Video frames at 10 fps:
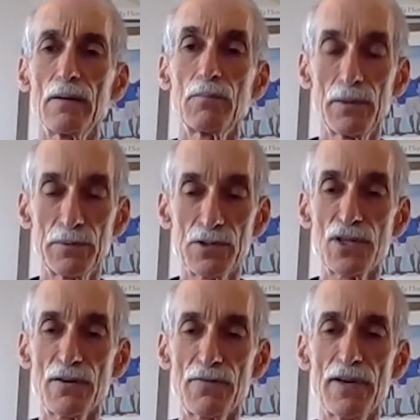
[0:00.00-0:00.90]
published
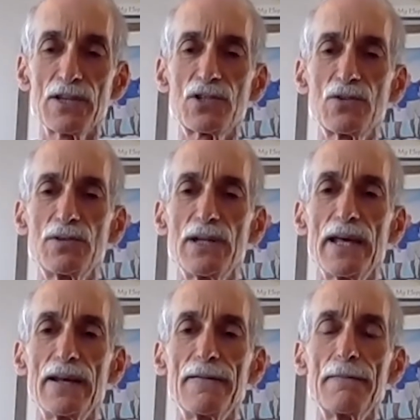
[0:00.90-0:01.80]
their phase two
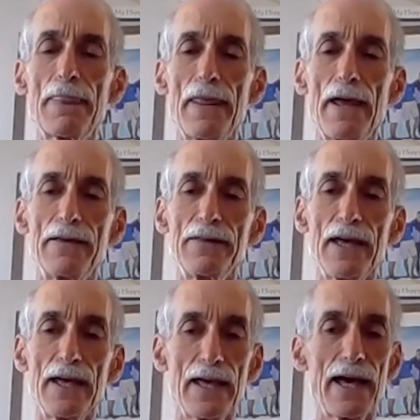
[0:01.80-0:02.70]
data, and
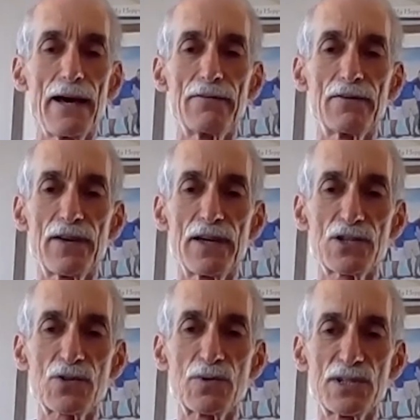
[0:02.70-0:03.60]
they have a
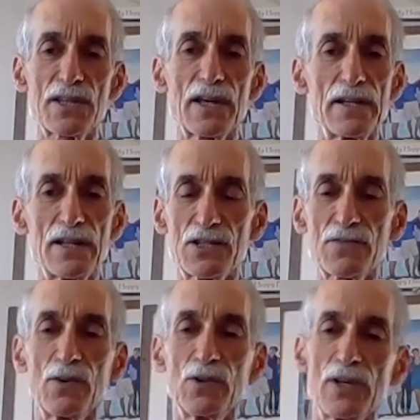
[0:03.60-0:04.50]
phase three study that's
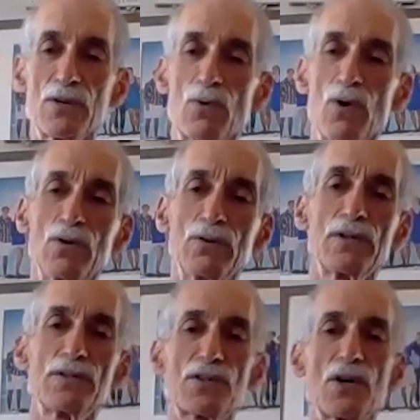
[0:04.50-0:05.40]
fully enrolled.
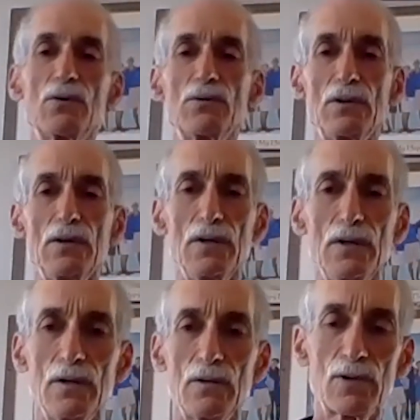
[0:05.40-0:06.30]
And so
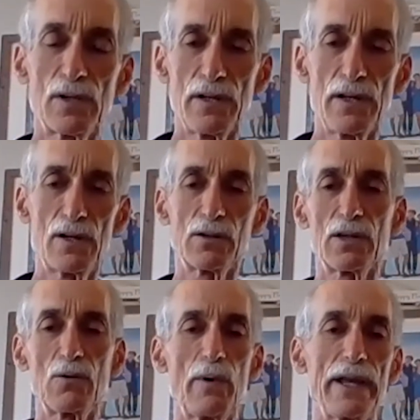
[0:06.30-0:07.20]
we're
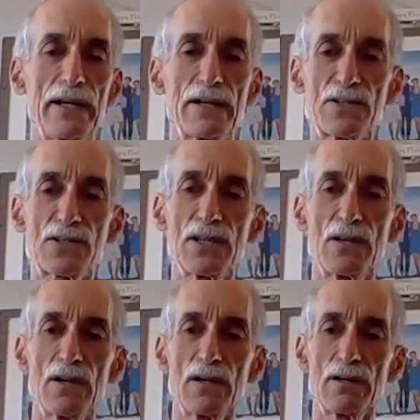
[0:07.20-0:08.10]
eagerly waiting to
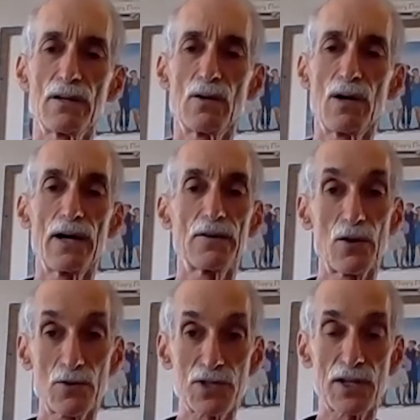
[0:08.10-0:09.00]
see, you know, how
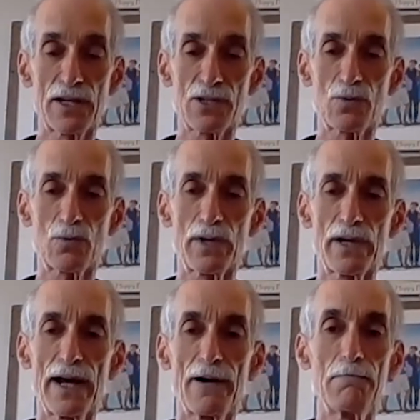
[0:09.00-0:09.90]
those studies will read
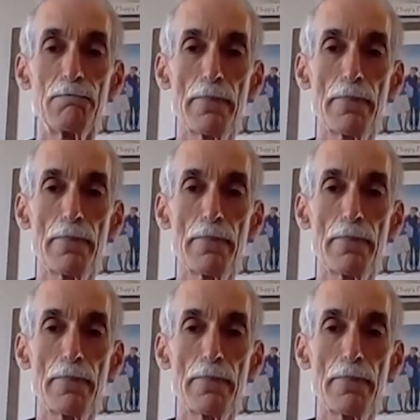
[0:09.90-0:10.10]
out.